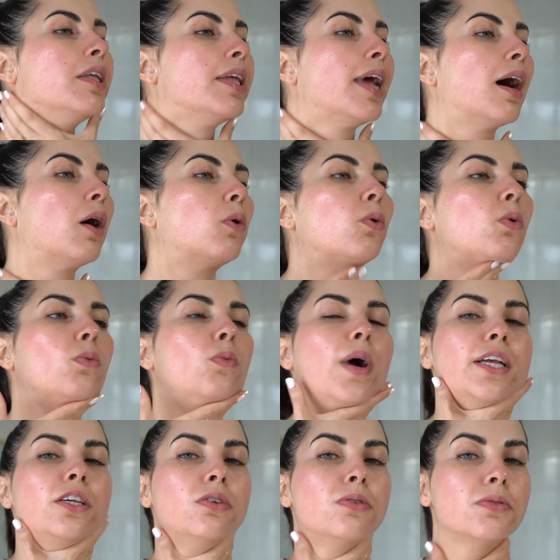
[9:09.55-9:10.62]
Now
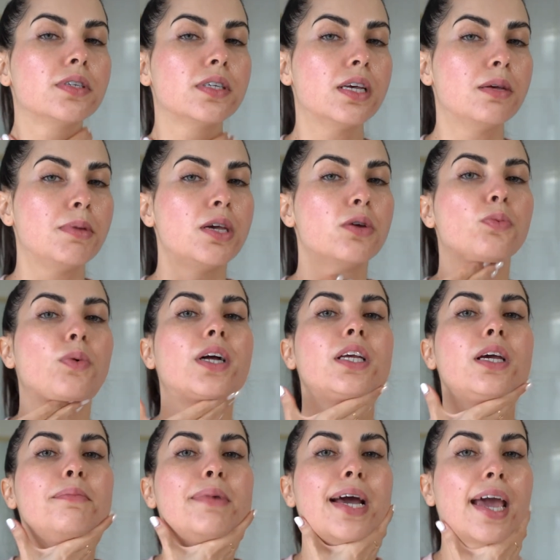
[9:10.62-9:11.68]
when you see me
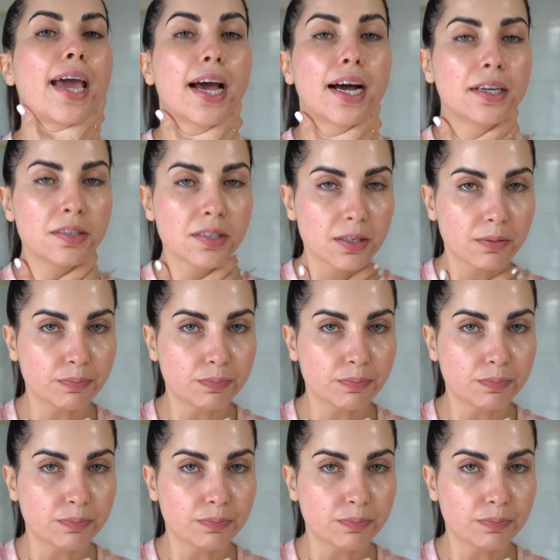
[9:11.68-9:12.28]
running my hand